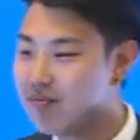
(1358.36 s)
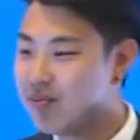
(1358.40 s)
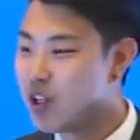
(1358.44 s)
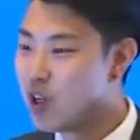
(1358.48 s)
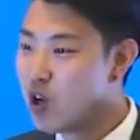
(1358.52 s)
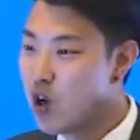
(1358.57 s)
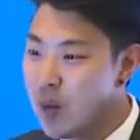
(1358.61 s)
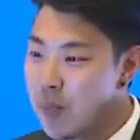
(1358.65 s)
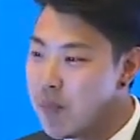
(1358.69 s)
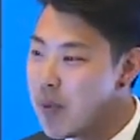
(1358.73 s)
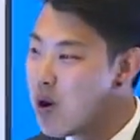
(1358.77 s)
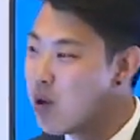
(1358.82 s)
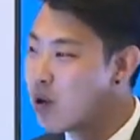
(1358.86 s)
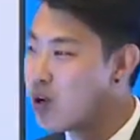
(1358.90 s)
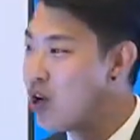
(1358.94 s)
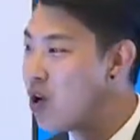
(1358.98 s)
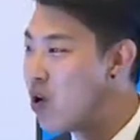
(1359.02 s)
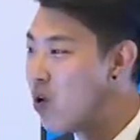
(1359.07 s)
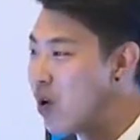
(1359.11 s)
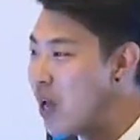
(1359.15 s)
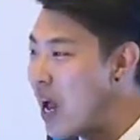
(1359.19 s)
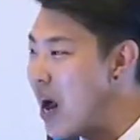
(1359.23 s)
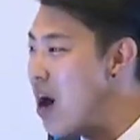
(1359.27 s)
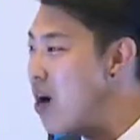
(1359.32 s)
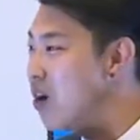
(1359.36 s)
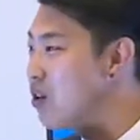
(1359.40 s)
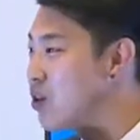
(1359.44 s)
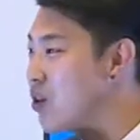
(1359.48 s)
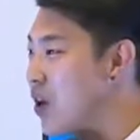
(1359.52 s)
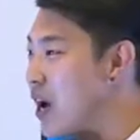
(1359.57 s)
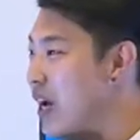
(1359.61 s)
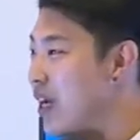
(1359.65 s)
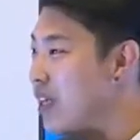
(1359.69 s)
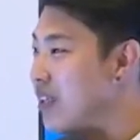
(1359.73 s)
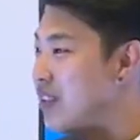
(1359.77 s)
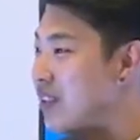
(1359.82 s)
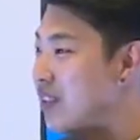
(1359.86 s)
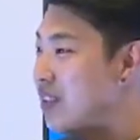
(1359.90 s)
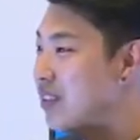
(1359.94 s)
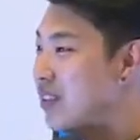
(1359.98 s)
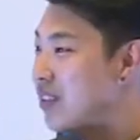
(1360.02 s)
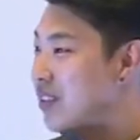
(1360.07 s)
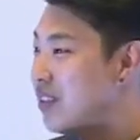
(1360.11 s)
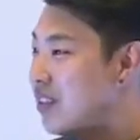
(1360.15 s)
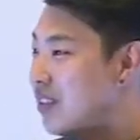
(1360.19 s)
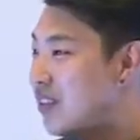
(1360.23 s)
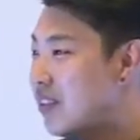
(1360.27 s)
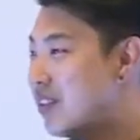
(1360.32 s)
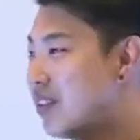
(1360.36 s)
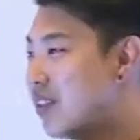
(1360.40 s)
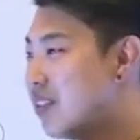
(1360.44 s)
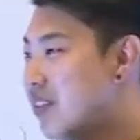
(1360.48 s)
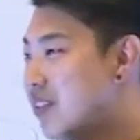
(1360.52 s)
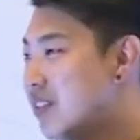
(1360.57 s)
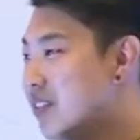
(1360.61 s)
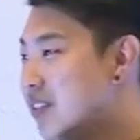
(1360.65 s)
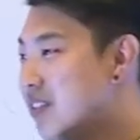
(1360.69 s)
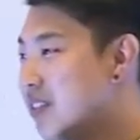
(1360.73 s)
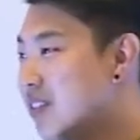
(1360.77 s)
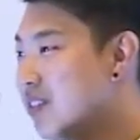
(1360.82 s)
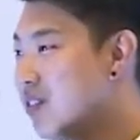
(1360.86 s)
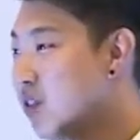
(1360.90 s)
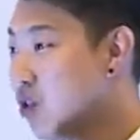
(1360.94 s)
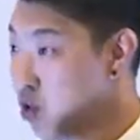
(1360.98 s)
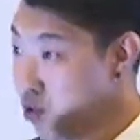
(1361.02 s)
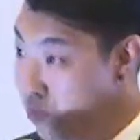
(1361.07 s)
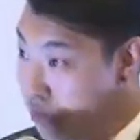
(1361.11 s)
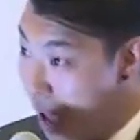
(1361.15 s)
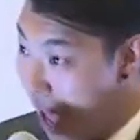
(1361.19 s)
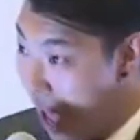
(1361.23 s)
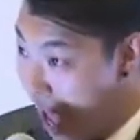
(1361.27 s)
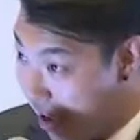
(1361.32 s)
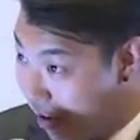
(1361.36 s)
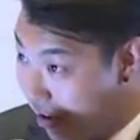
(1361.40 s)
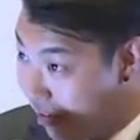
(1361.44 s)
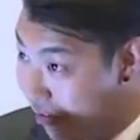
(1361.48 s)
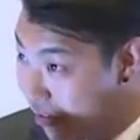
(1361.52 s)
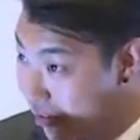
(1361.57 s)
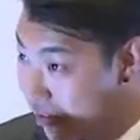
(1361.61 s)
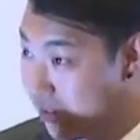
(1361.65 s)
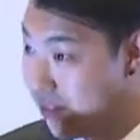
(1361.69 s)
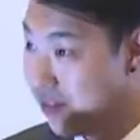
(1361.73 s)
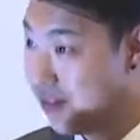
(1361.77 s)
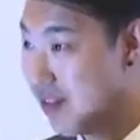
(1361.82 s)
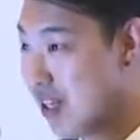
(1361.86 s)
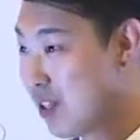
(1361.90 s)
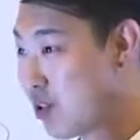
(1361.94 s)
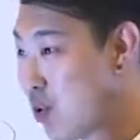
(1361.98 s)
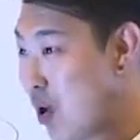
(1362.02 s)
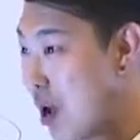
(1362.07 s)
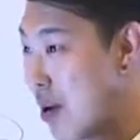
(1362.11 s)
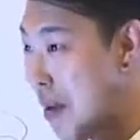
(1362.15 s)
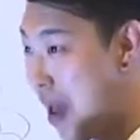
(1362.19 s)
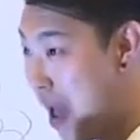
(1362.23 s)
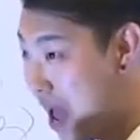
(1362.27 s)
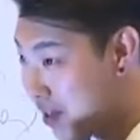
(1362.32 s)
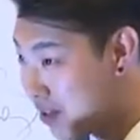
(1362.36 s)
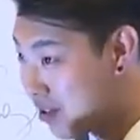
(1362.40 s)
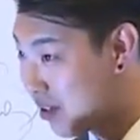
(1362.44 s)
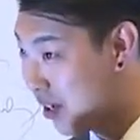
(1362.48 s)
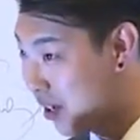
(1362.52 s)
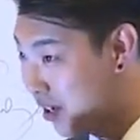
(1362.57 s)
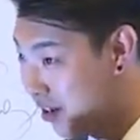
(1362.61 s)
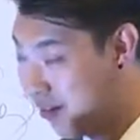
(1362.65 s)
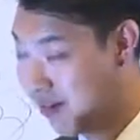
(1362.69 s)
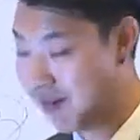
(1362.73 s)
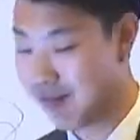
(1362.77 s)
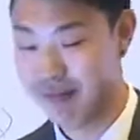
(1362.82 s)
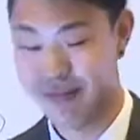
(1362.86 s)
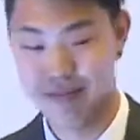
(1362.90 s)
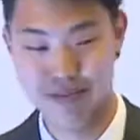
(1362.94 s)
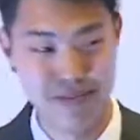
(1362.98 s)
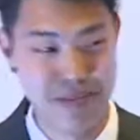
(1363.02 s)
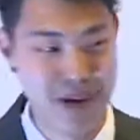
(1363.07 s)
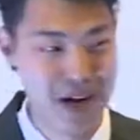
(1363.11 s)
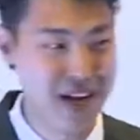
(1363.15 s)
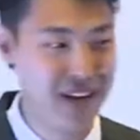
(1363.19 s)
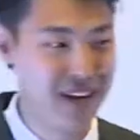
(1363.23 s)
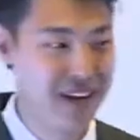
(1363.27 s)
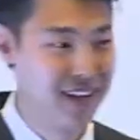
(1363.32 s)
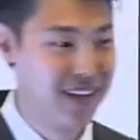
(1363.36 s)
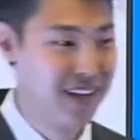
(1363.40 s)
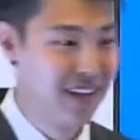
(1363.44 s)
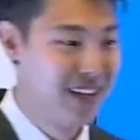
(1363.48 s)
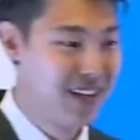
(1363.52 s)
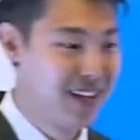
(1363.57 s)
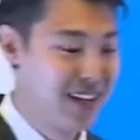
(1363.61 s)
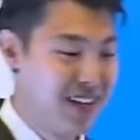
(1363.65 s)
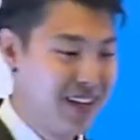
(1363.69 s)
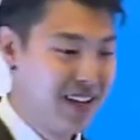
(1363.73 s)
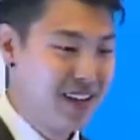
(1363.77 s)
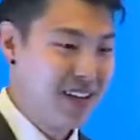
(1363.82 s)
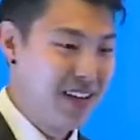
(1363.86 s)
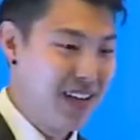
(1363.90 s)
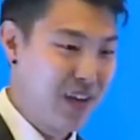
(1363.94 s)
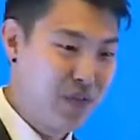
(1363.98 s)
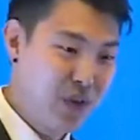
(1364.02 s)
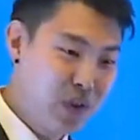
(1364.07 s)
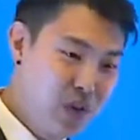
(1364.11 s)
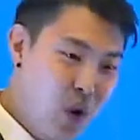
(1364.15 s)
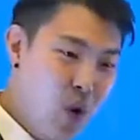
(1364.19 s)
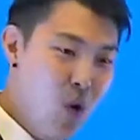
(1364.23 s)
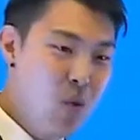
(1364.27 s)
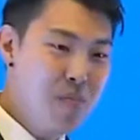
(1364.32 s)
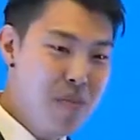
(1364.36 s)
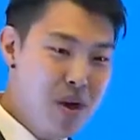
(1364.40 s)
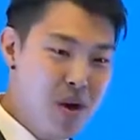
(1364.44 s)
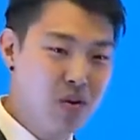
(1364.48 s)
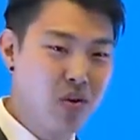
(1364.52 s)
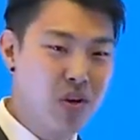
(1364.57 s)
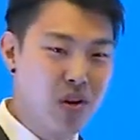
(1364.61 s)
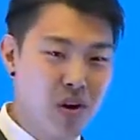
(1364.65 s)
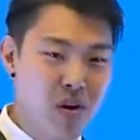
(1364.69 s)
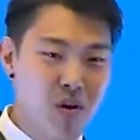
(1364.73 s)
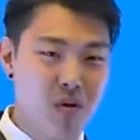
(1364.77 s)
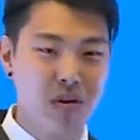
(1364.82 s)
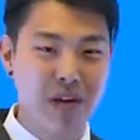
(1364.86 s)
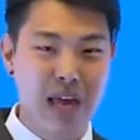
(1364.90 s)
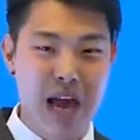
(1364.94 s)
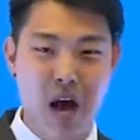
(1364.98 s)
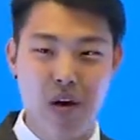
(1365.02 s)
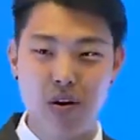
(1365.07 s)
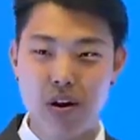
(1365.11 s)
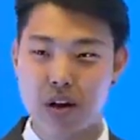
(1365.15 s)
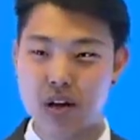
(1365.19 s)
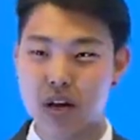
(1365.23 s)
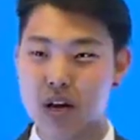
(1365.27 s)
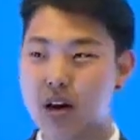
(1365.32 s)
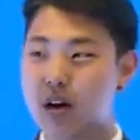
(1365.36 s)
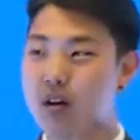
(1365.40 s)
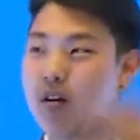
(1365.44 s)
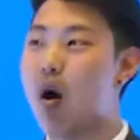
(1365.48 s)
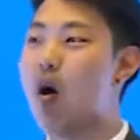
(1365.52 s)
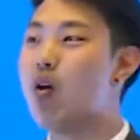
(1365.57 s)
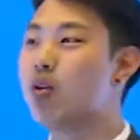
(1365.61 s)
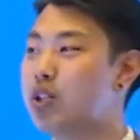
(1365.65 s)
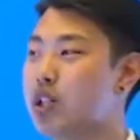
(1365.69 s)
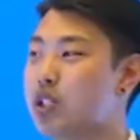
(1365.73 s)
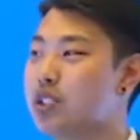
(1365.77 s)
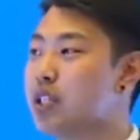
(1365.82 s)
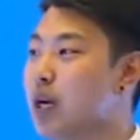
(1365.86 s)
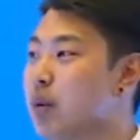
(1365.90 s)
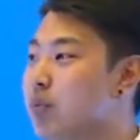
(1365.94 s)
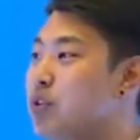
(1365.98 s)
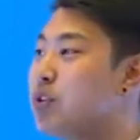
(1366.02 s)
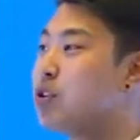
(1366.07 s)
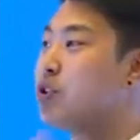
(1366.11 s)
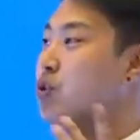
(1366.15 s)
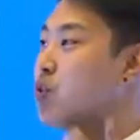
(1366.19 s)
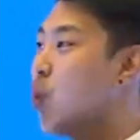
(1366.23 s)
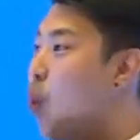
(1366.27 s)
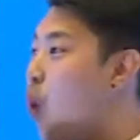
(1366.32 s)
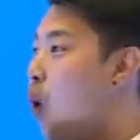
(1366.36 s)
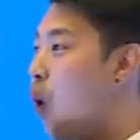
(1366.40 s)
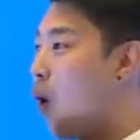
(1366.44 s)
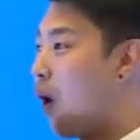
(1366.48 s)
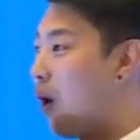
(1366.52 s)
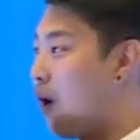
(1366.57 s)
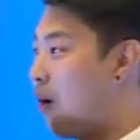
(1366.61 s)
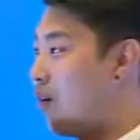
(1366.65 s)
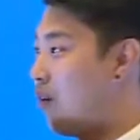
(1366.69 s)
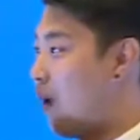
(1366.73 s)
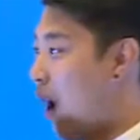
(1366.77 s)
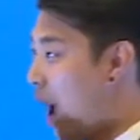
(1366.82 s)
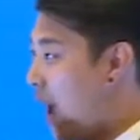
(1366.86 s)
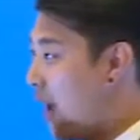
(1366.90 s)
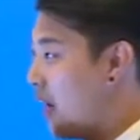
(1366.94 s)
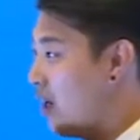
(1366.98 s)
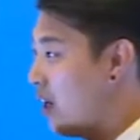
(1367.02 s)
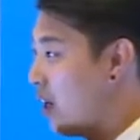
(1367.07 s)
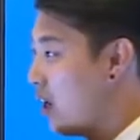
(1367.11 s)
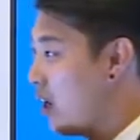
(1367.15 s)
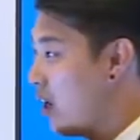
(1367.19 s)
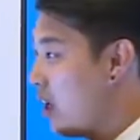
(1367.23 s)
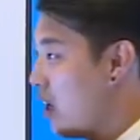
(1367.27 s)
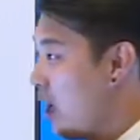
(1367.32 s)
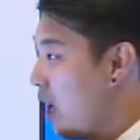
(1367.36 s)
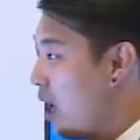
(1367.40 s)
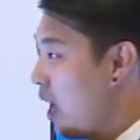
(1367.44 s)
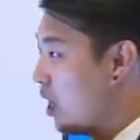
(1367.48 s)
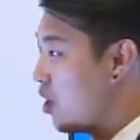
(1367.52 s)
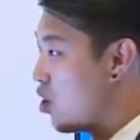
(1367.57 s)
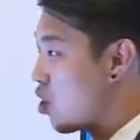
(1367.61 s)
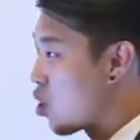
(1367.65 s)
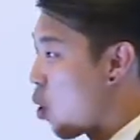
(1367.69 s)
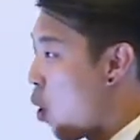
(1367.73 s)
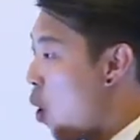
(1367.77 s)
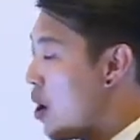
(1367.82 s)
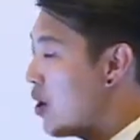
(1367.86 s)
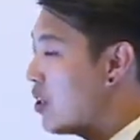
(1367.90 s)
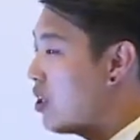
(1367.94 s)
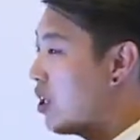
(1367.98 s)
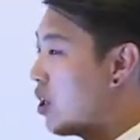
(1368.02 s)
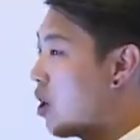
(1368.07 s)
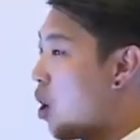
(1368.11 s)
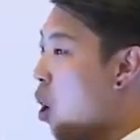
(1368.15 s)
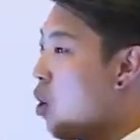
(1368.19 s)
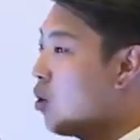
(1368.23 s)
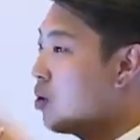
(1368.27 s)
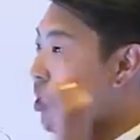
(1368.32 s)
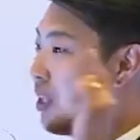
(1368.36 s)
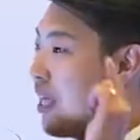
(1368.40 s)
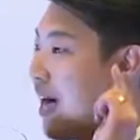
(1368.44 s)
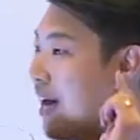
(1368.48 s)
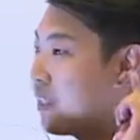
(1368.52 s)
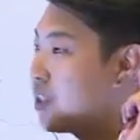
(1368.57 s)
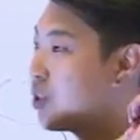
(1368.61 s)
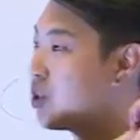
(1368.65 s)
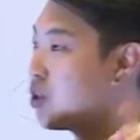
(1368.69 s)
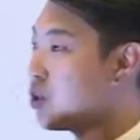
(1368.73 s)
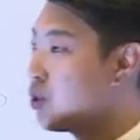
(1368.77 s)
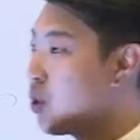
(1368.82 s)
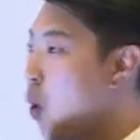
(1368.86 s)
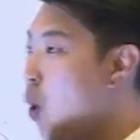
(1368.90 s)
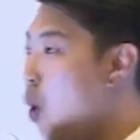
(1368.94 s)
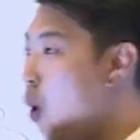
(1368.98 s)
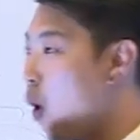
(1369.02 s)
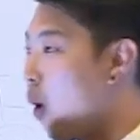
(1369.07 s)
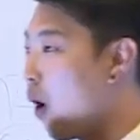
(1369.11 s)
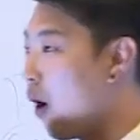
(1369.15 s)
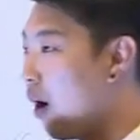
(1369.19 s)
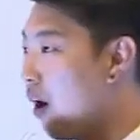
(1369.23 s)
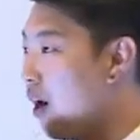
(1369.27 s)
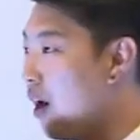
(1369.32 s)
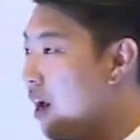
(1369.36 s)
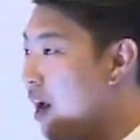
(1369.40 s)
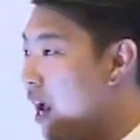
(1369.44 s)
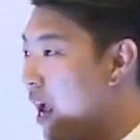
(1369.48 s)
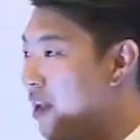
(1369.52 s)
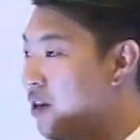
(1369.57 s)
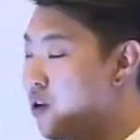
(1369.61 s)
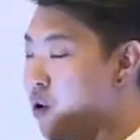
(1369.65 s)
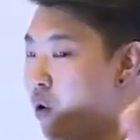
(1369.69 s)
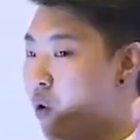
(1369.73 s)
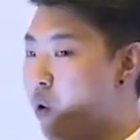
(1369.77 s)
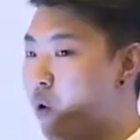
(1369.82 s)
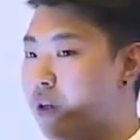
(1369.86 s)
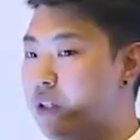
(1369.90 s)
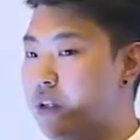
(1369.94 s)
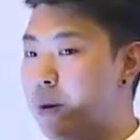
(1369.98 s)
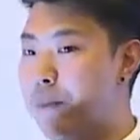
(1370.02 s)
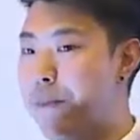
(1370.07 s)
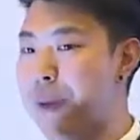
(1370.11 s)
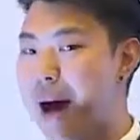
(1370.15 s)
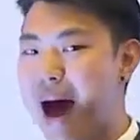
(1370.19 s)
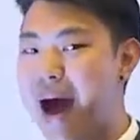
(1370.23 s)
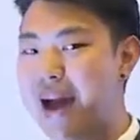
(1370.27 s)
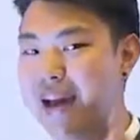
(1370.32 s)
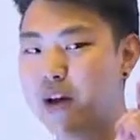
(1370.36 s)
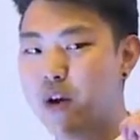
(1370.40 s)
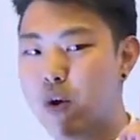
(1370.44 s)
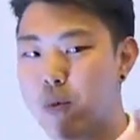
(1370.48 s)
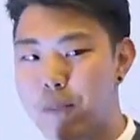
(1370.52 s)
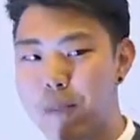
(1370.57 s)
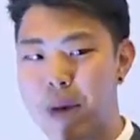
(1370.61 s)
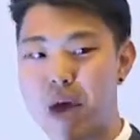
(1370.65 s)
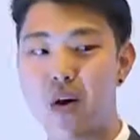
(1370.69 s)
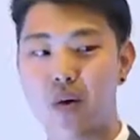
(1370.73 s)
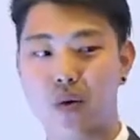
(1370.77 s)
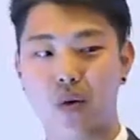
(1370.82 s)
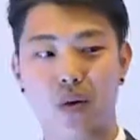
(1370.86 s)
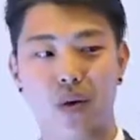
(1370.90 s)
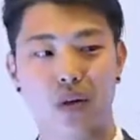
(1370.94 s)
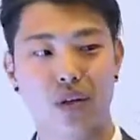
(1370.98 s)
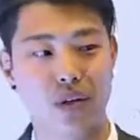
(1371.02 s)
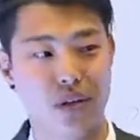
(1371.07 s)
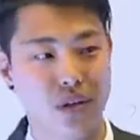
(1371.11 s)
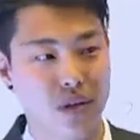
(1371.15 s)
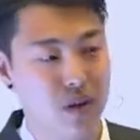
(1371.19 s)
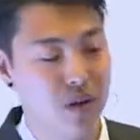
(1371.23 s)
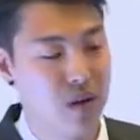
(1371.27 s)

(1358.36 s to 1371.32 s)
You don't milk your own cows, right? You may. That's why I'm asking. But if you don't milk your own cow, you're going to go to some store, right? You're going to go to that store and you're going to buy your milk.